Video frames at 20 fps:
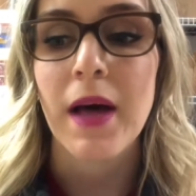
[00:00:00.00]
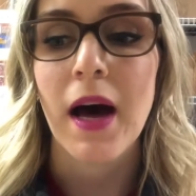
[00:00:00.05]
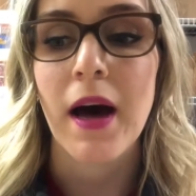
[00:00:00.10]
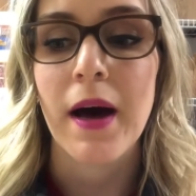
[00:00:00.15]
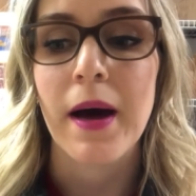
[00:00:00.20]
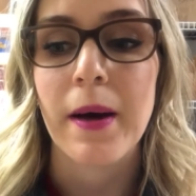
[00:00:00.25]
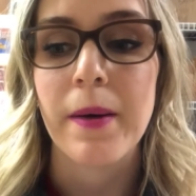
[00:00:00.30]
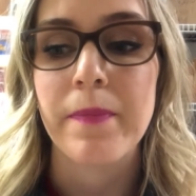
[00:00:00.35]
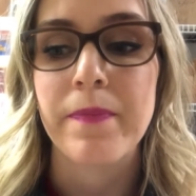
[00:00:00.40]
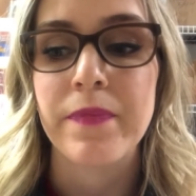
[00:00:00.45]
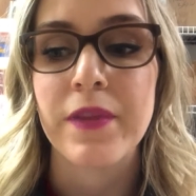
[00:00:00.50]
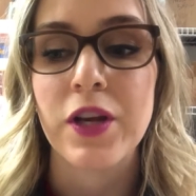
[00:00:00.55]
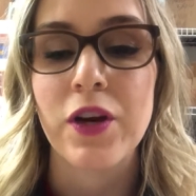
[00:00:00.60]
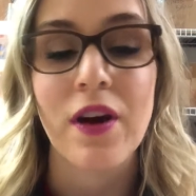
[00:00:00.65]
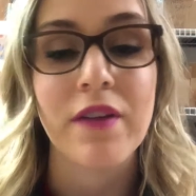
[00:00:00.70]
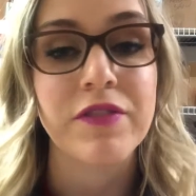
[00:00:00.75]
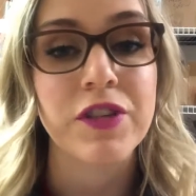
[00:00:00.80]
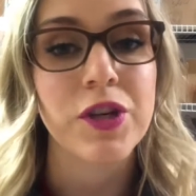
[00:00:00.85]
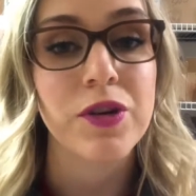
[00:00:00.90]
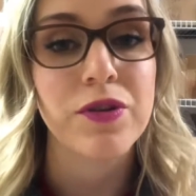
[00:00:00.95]
You
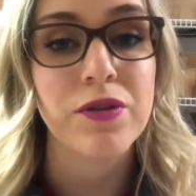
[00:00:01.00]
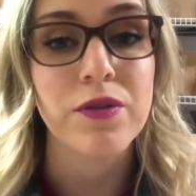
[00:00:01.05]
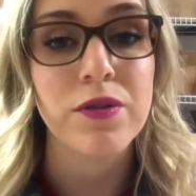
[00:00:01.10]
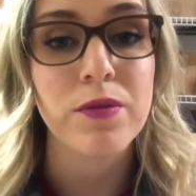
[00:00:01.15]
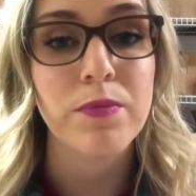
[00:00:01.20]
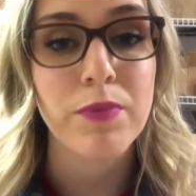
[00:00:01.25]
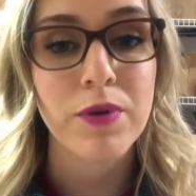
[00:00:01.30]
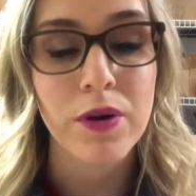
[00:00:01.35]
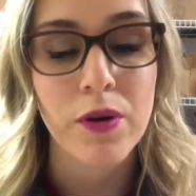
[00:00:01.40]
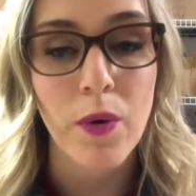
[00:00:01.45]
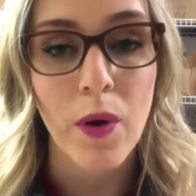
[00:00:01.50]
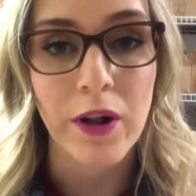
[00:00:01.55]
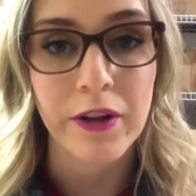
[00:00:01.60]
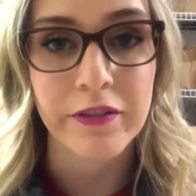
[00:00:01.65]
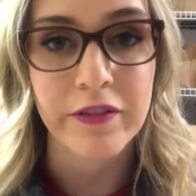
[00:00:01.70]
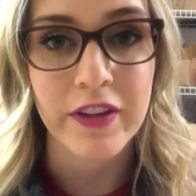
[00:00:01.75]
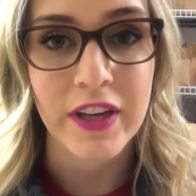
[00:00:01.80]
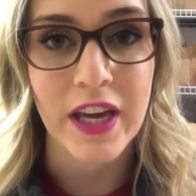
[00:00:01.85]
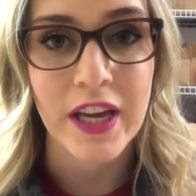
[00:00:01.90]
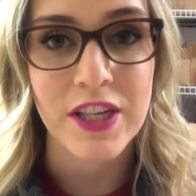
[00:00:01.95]
have to go through the
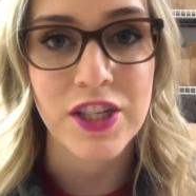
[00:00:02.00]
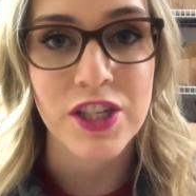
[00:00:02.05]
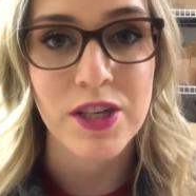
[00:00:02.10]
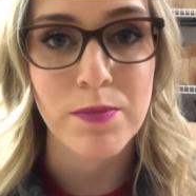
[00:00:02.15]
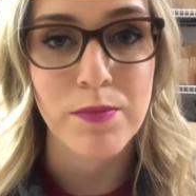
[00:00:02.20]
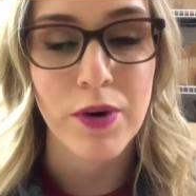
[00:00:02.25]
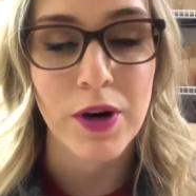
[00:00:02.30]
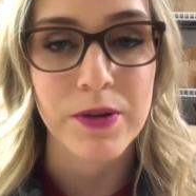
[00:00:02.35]
qualification